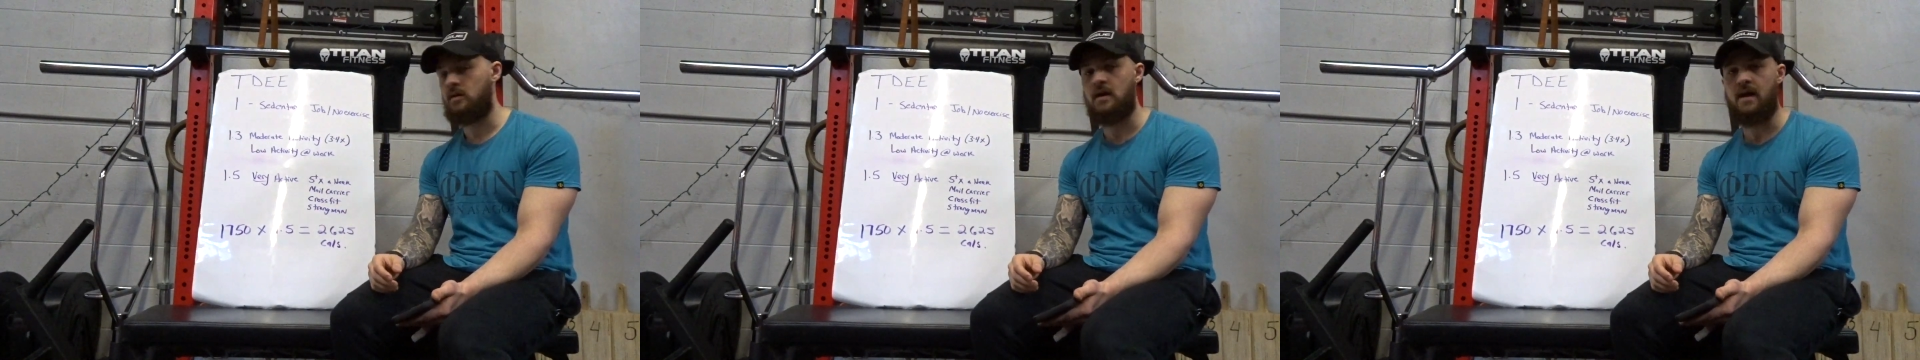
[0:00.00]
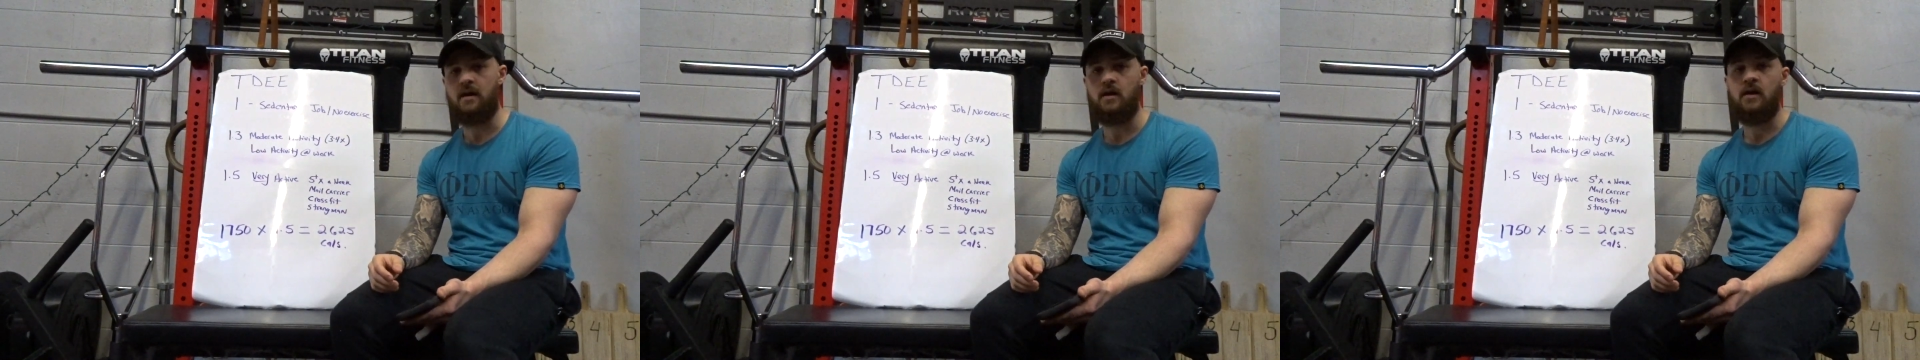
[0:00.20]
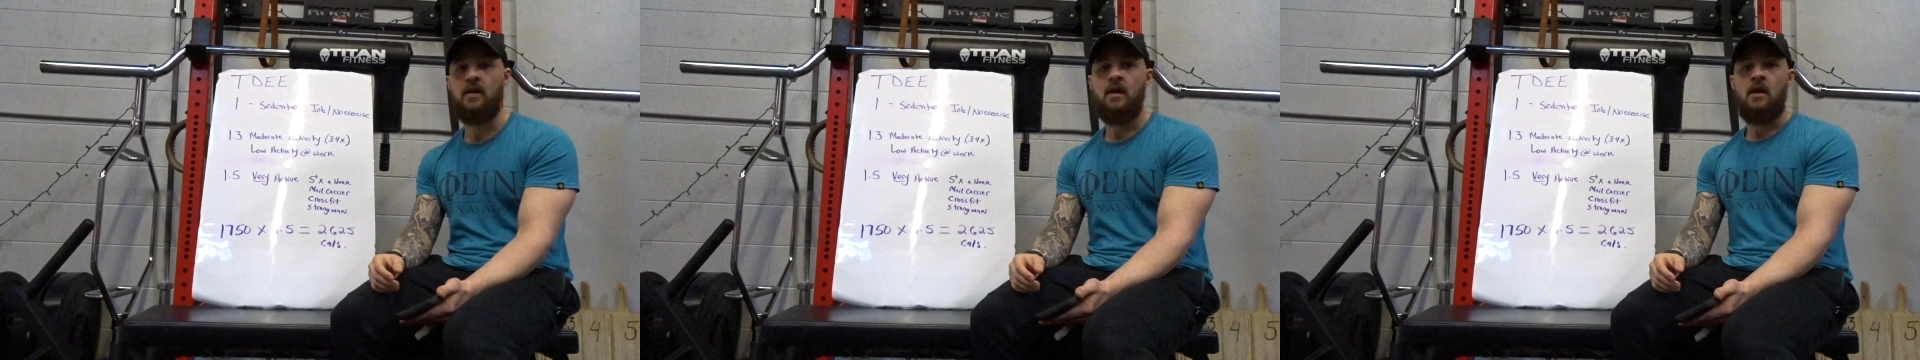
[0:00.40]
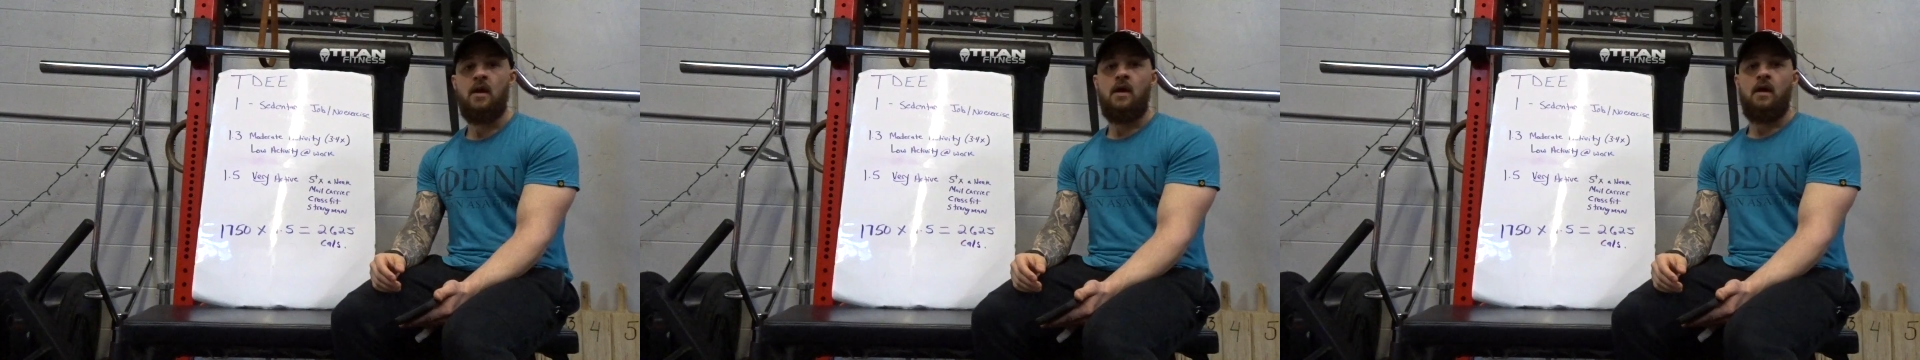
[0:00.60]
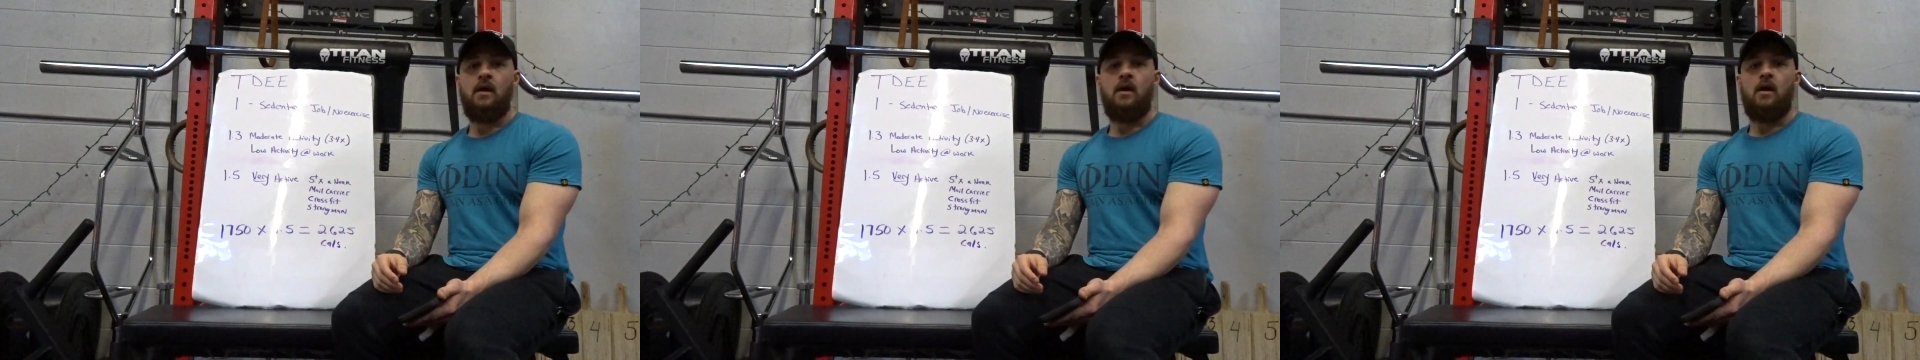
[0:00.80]
lot
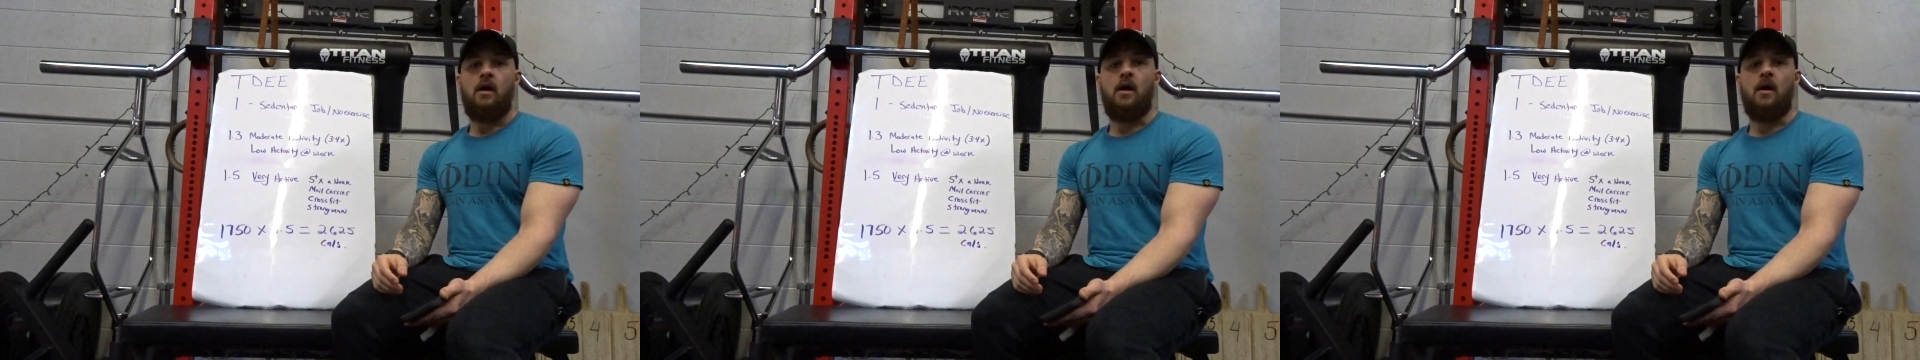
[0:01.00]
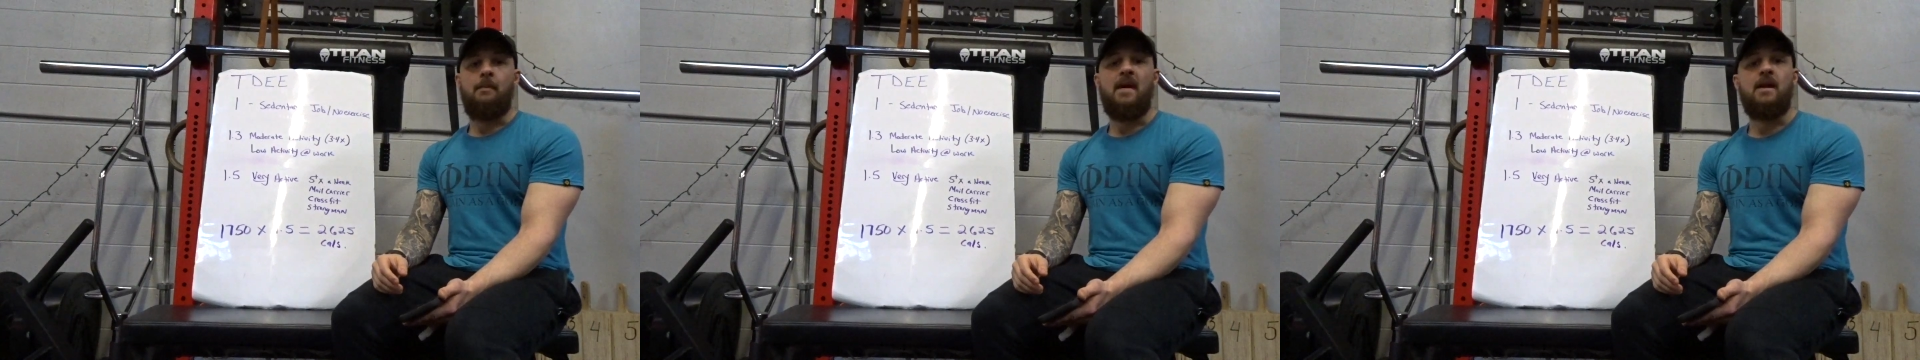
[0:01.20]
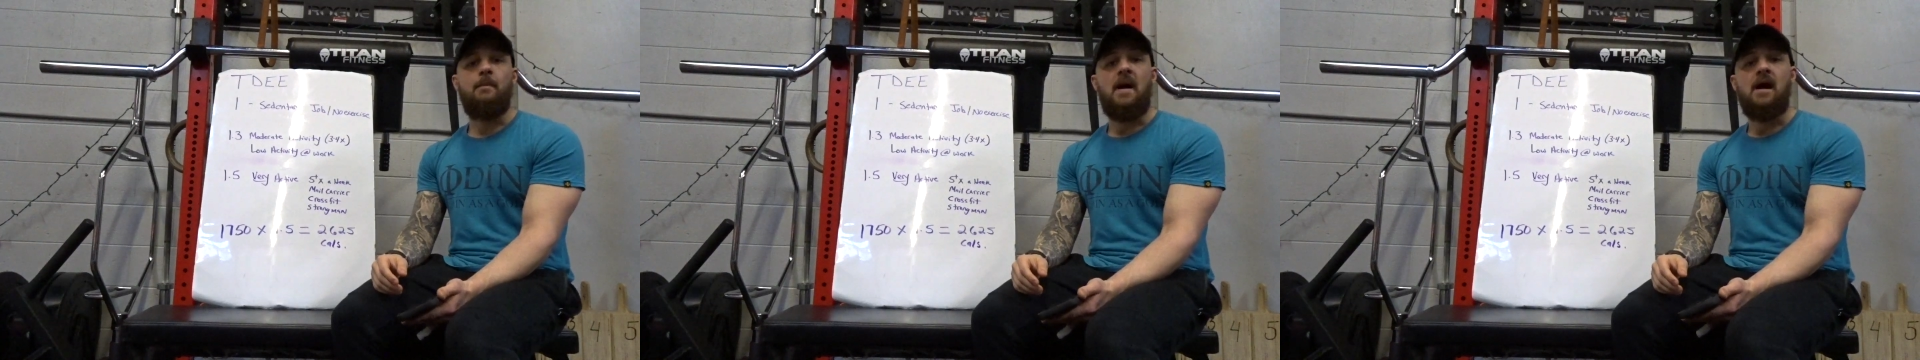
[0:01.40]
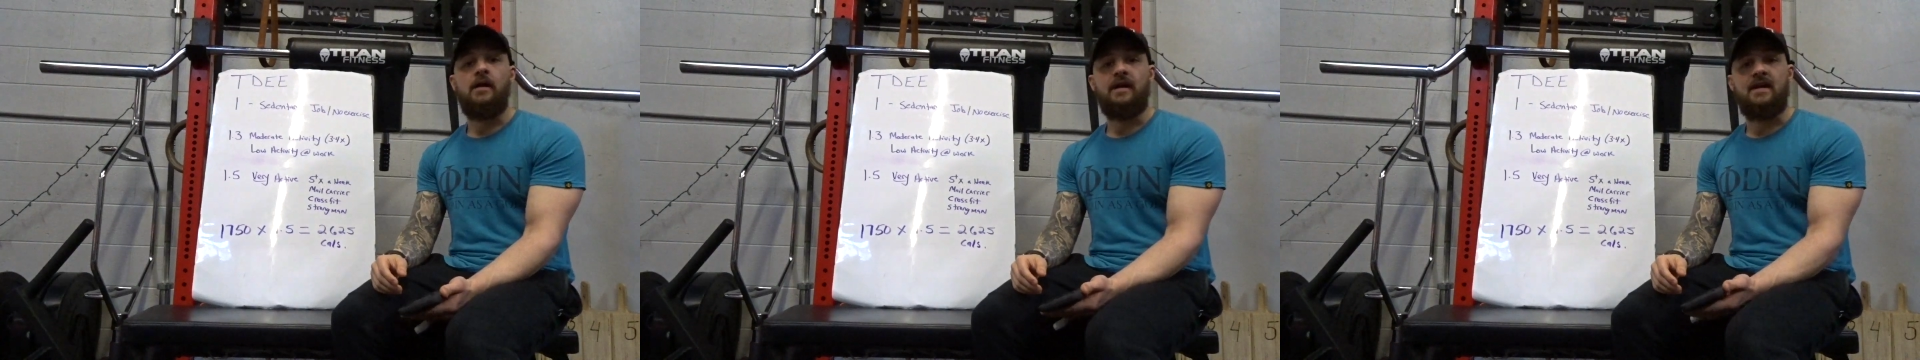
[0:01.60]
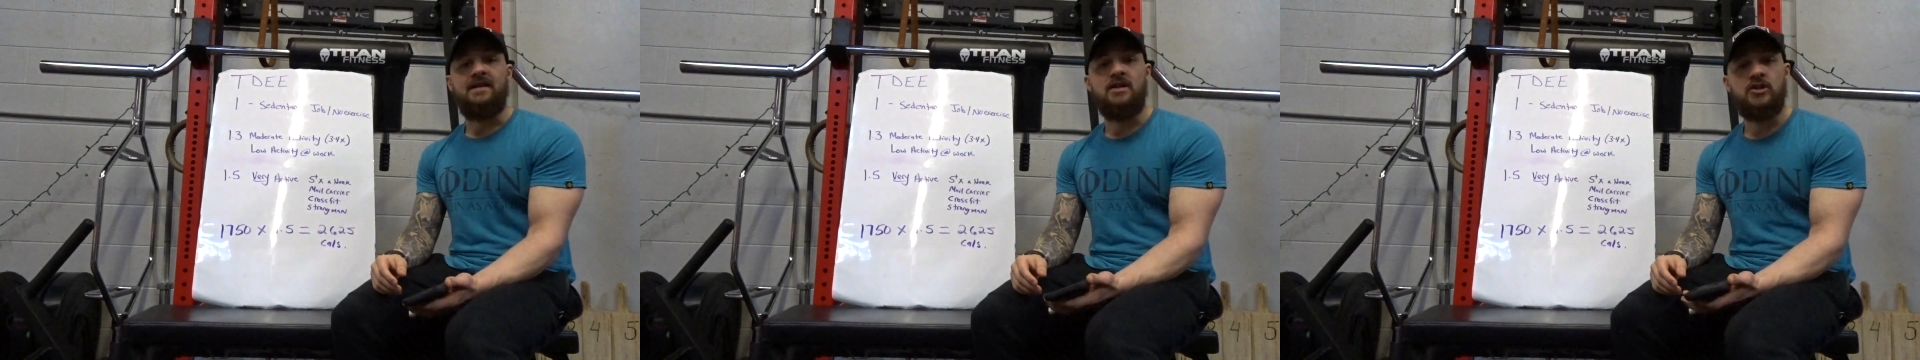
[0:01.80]
of
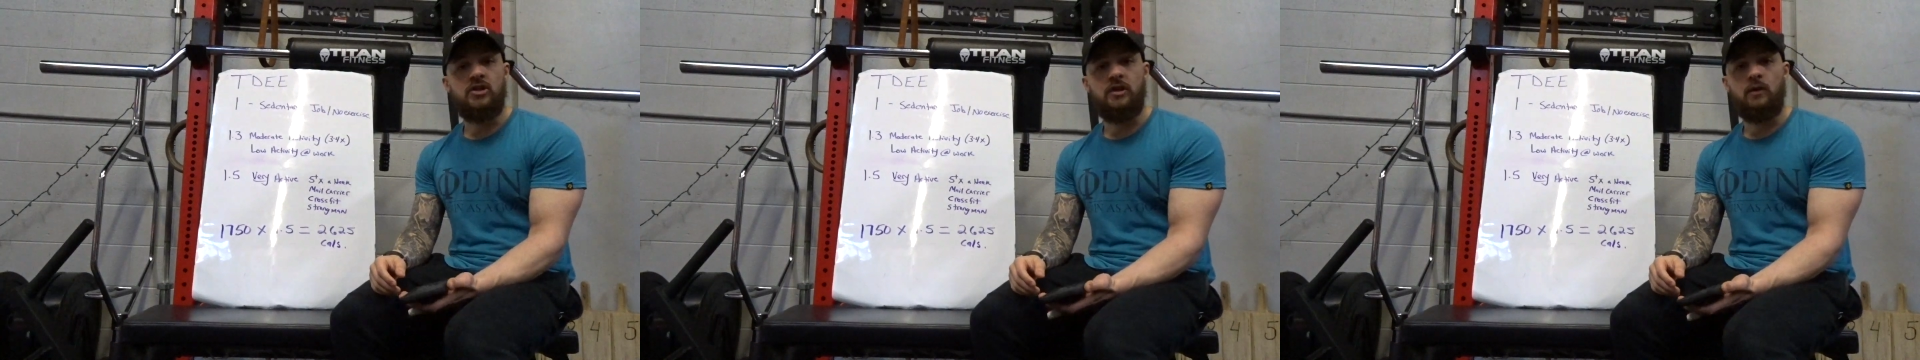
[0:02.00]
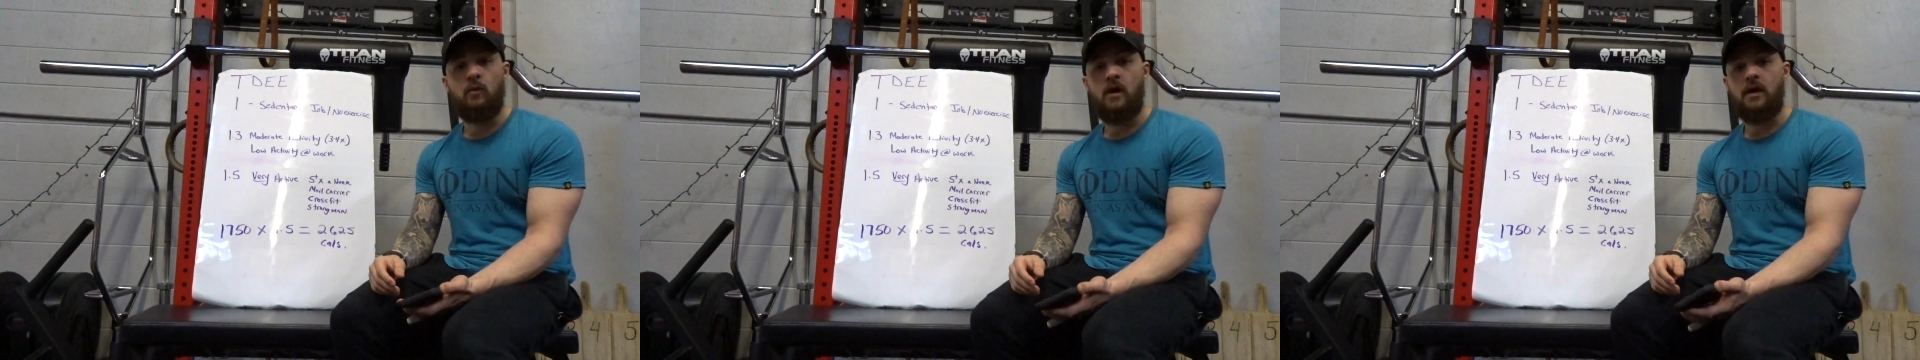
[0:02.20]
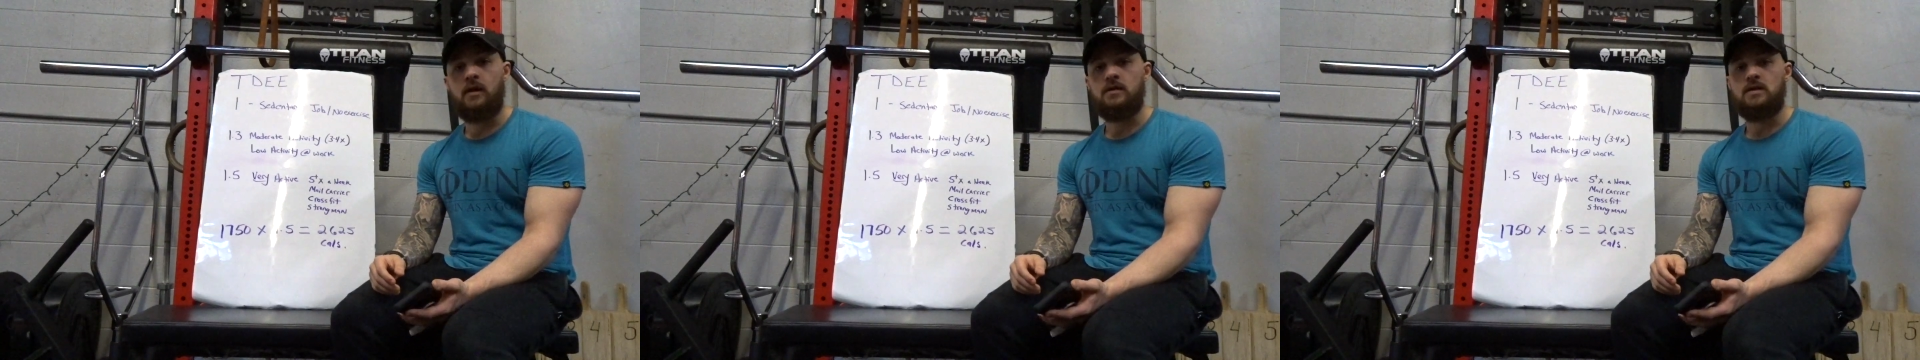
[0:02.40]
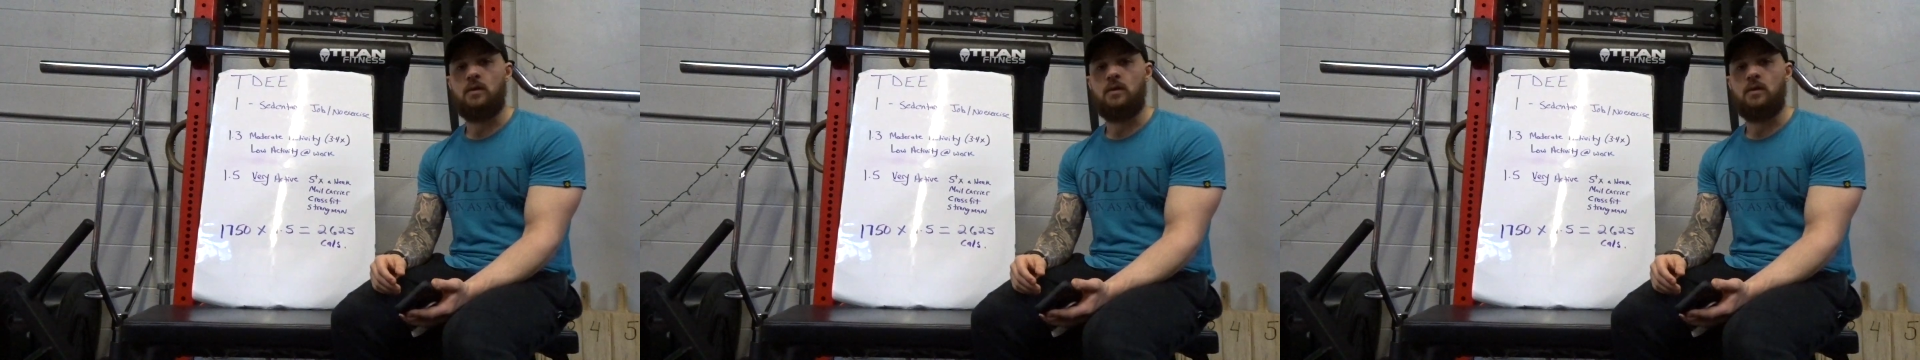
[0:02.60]
metabolic conditioning work,